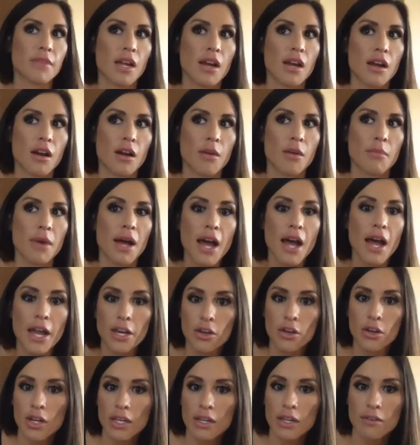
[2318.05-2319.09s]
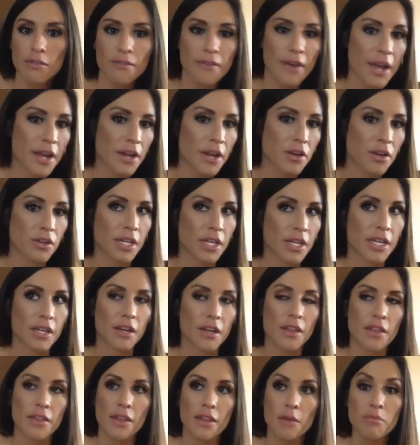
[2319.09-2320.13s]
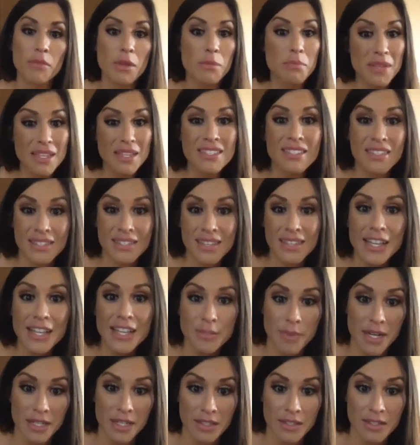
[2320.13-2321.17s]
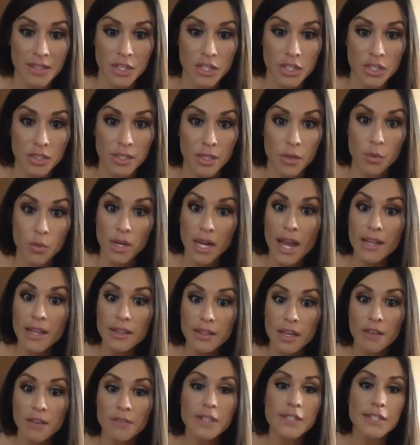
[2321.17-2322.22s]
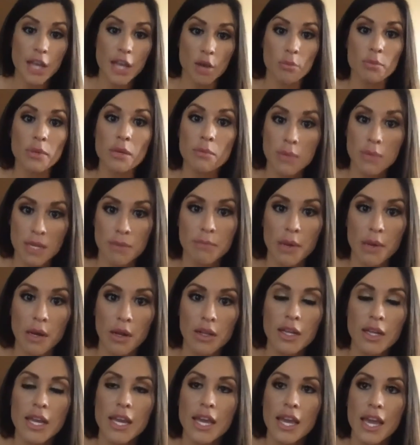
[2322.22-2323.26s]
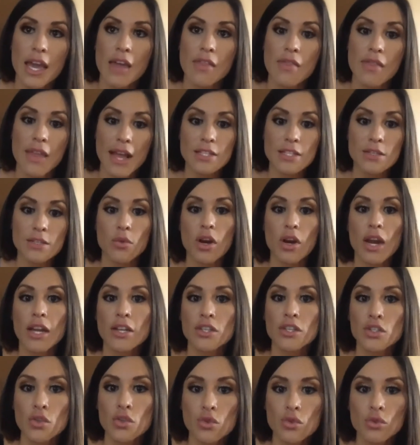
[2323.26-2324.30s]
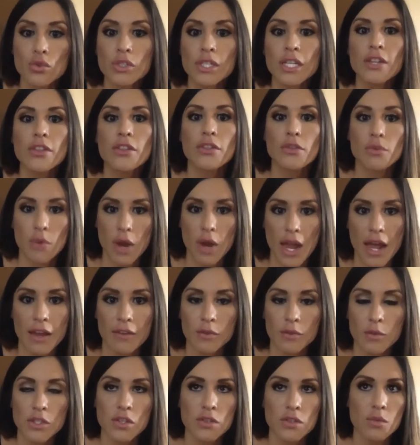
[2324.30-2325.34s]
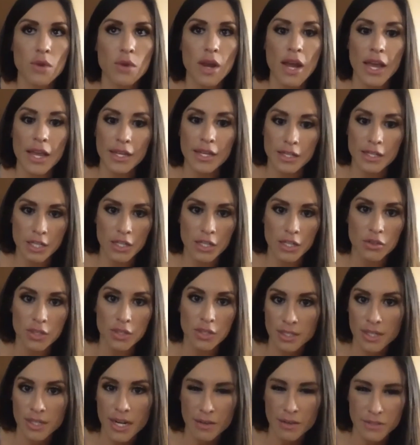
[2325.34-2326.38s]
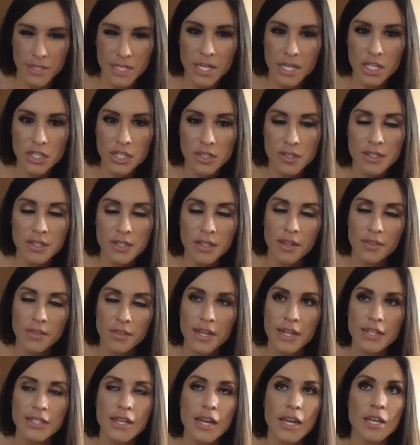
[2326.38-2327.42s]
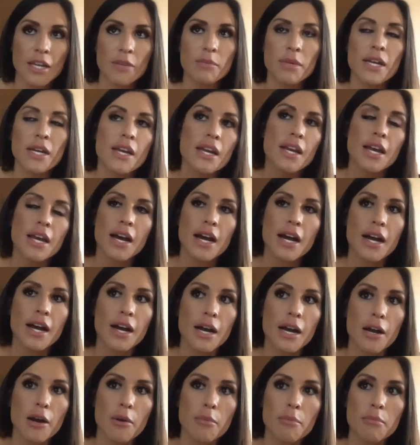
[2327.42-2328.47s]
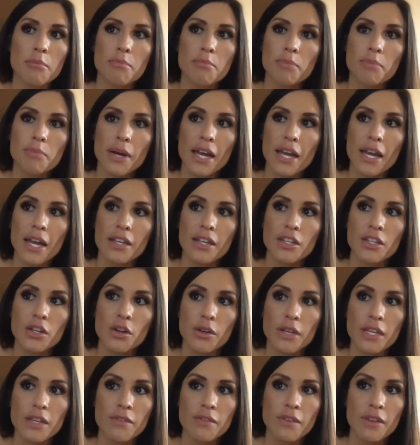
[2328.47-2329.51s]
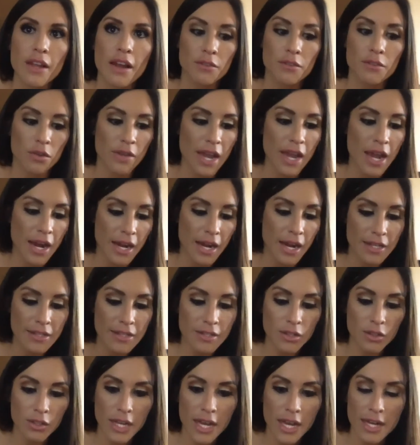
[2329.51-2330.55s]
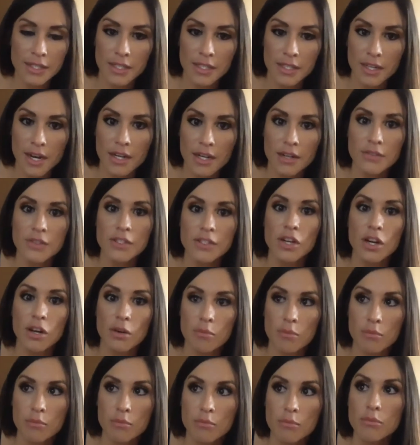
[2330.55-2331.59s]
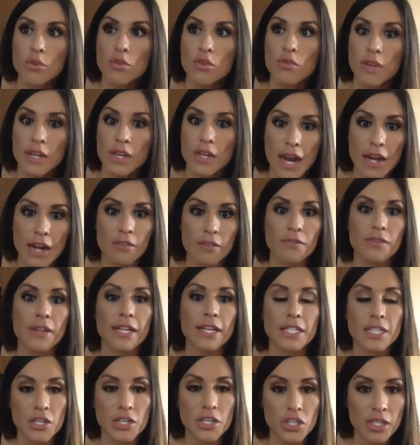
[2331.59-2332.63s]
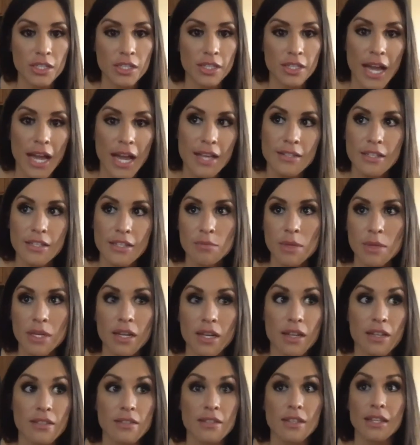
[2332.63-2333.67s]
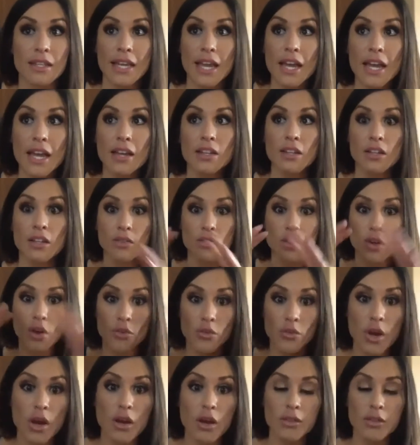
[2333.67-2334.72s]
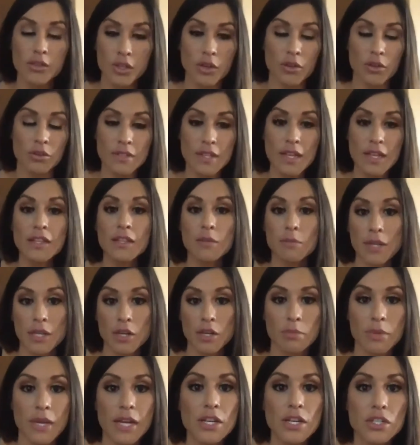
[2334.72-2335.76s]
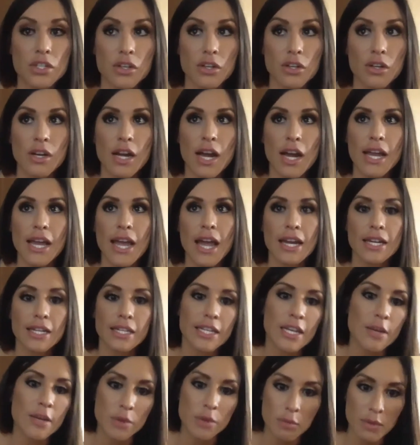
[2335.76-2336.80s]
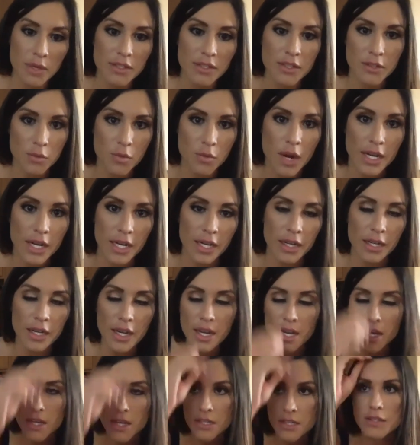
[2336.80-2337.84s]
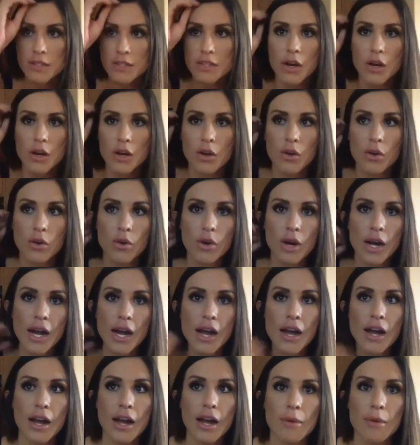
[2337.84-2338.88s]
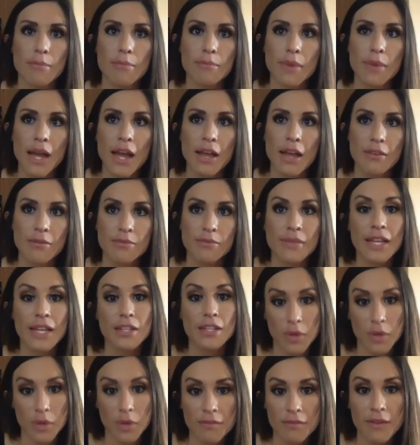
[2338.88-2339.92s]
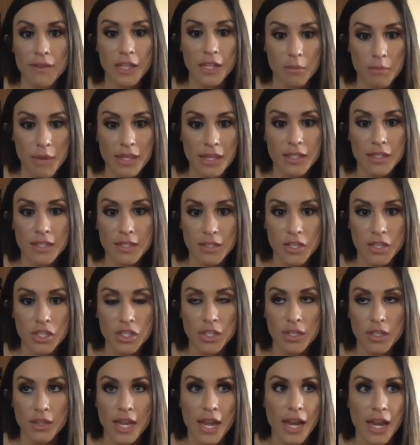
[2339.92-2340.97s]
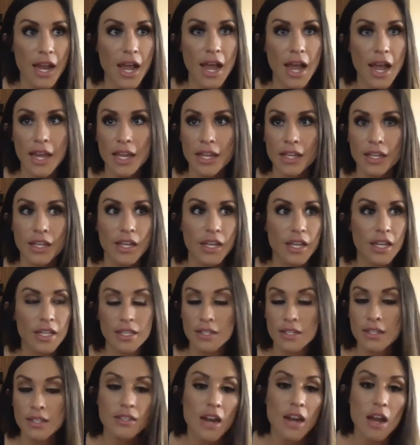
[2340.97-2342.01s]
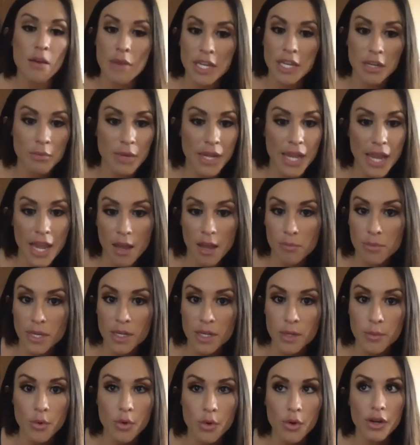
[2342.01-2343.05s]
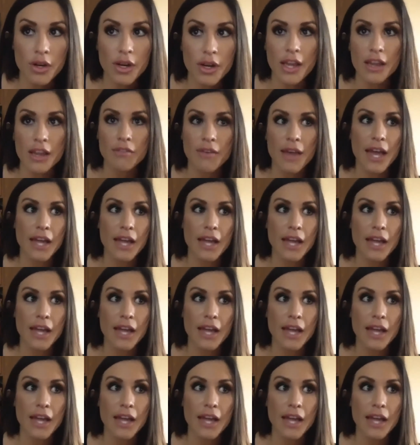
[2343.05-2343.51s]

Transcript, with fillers: um, hiring and firing, the, the business aspect, essentially. What I loved is helping people. And that's where I truly thrived, which is why I continued to kind of teach still at that time. Um, but, you know, even after that, I still had to kind of start moving out of like teaching classes, because again, you know, seeing the bigger picture, I had to keep the business running. So um, I, that's when I finally made the decision that I, this is not making me happy anymore. I've